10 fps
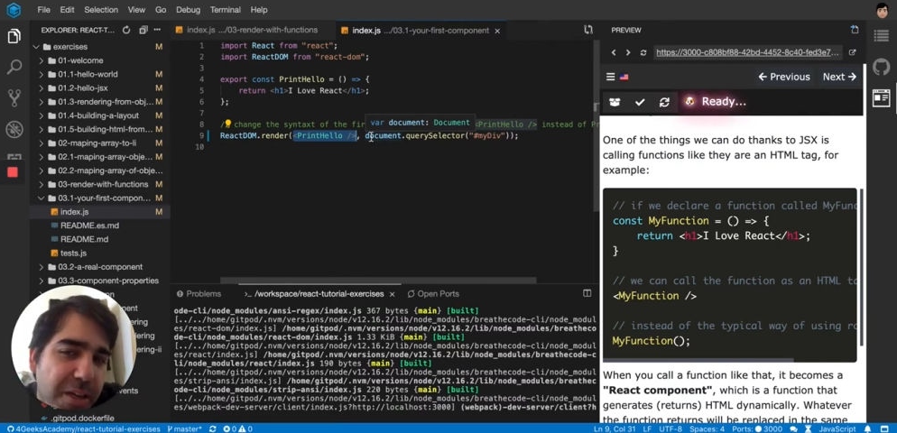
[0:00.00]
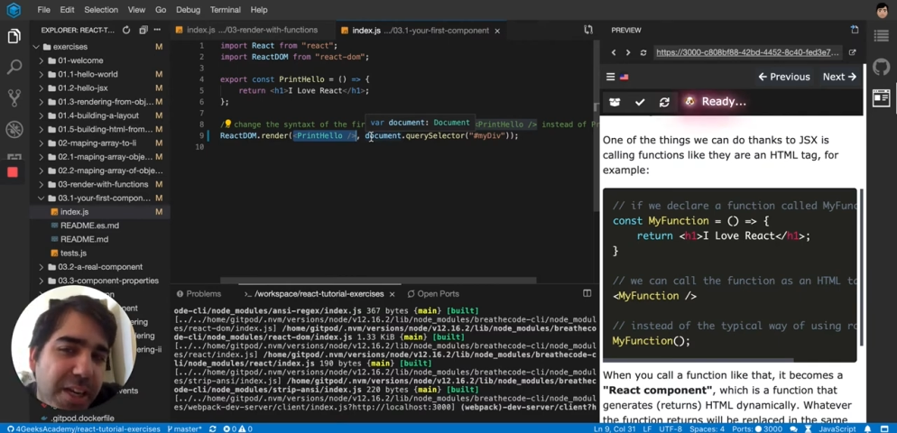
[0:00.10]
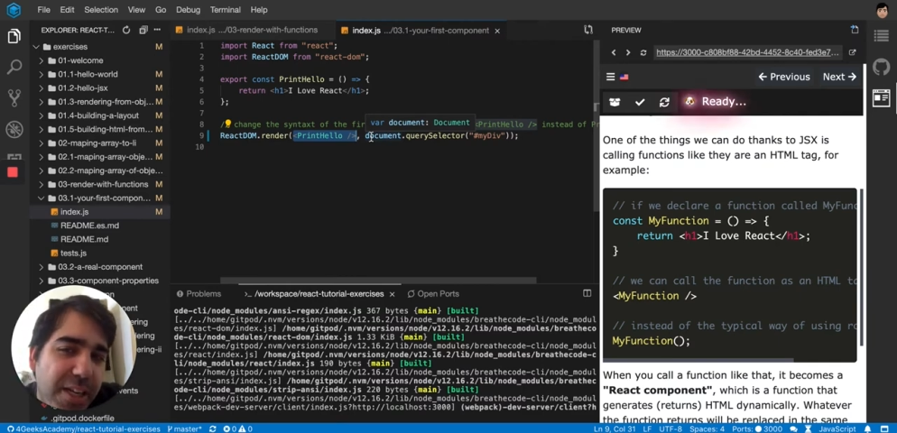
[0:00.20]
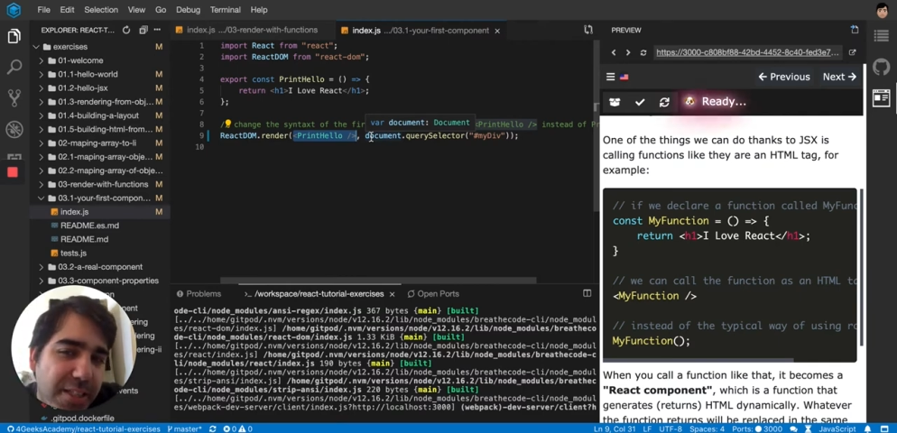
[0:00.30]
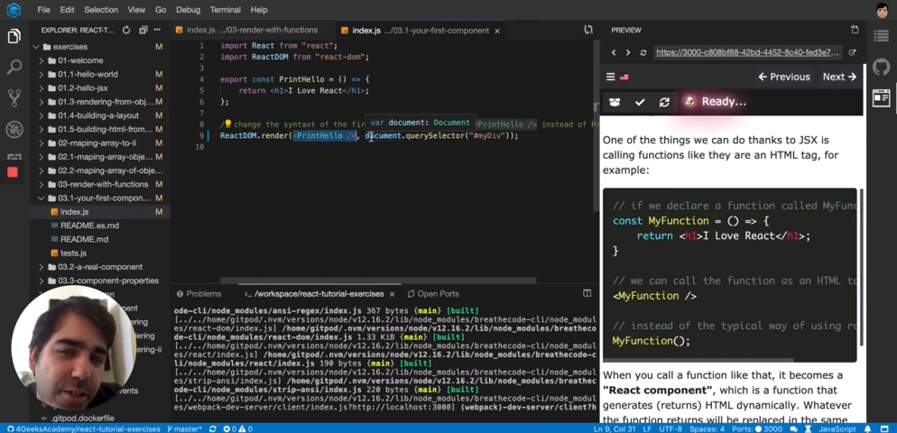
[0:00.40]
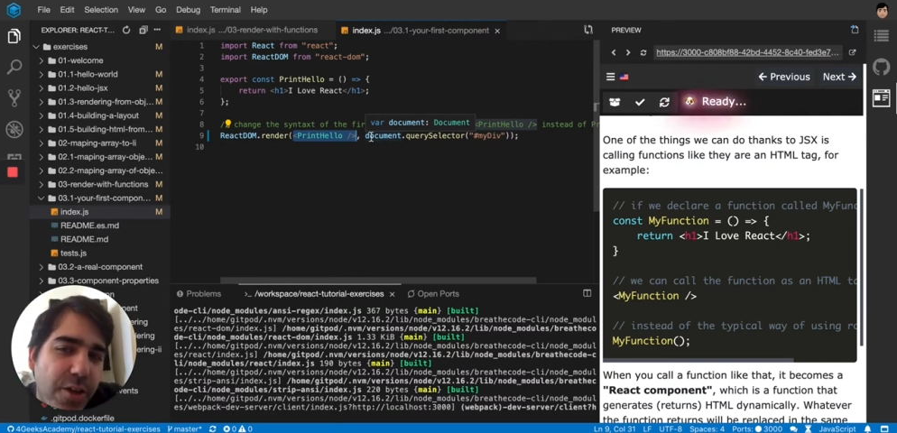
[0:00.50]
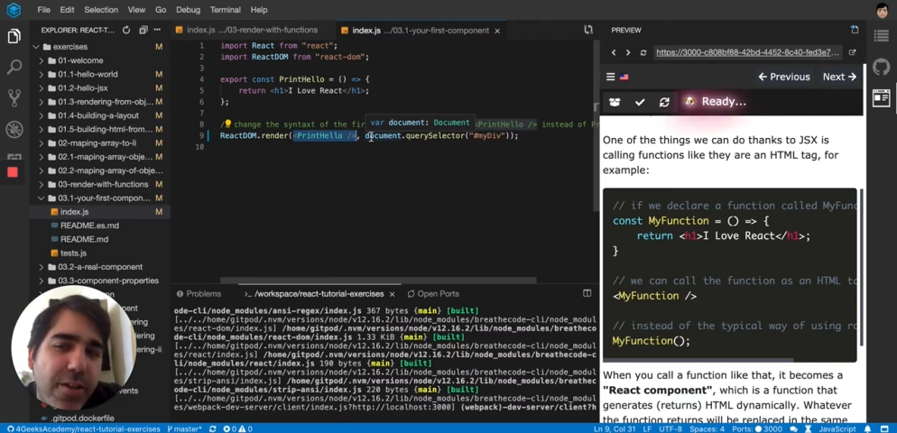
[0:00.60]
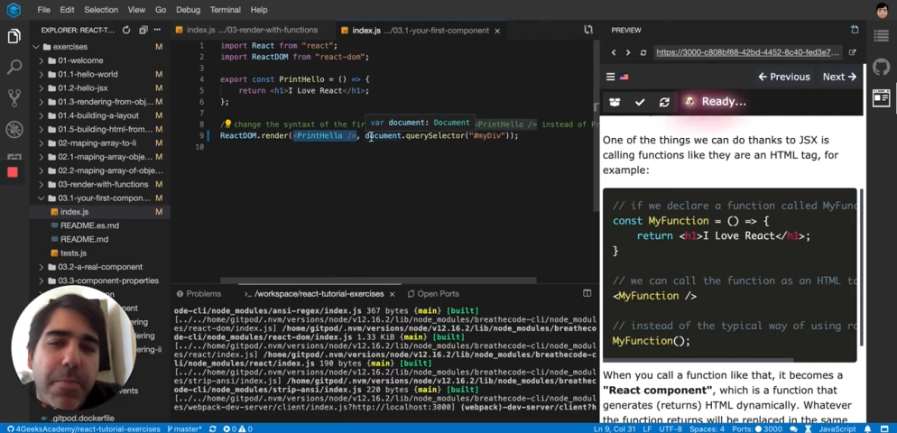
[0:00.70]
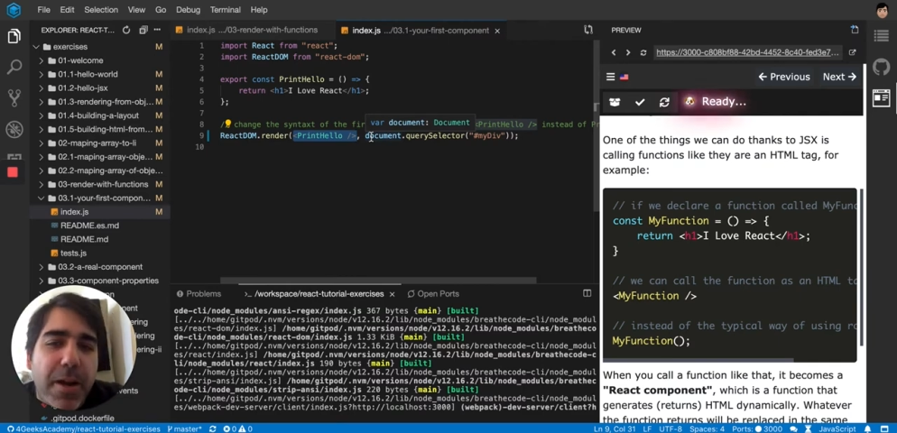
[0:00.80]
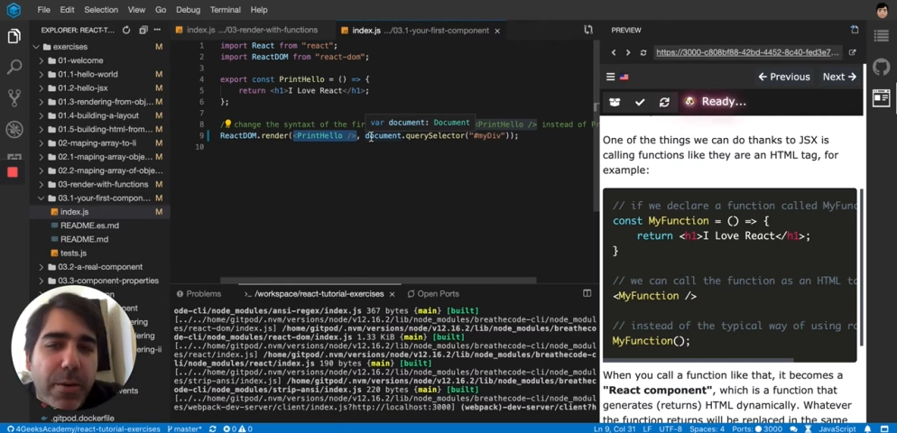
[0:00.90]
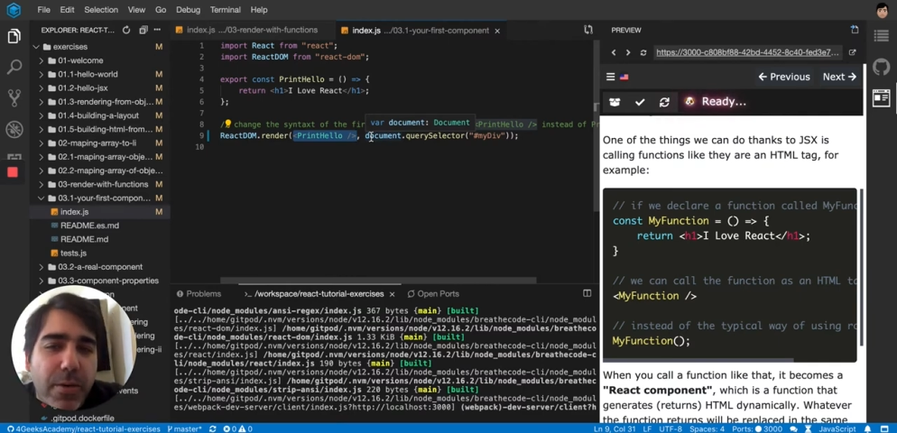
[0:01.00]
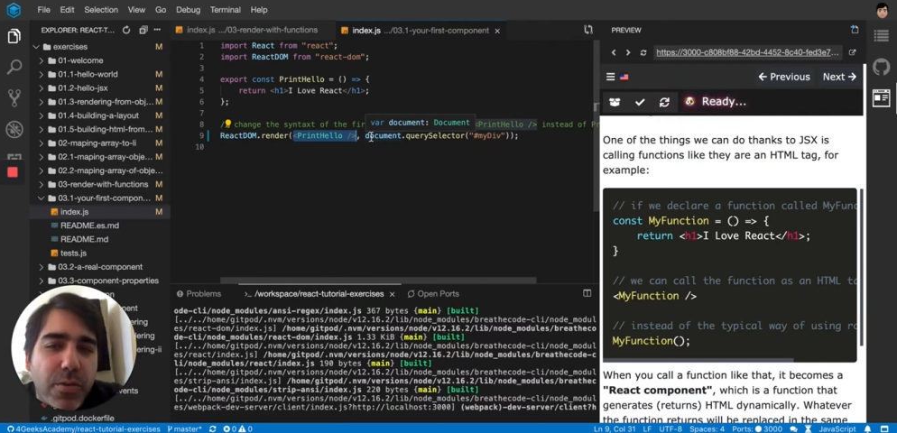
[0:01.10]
being executed in the background.